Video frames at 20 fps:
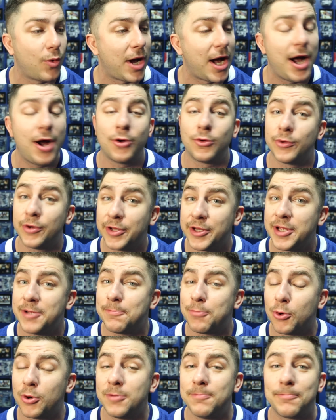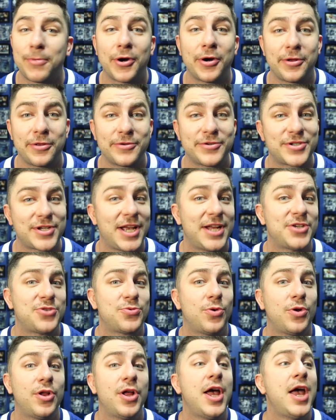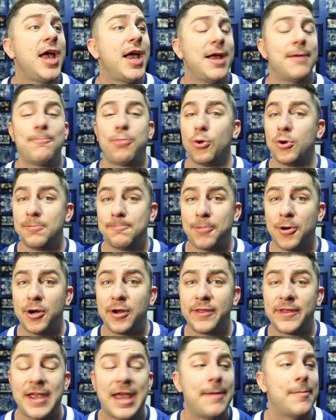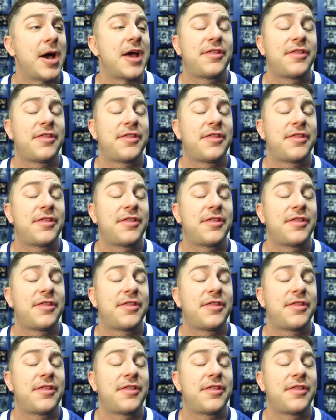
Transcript: wow, really important part of their schedule, important part of the game.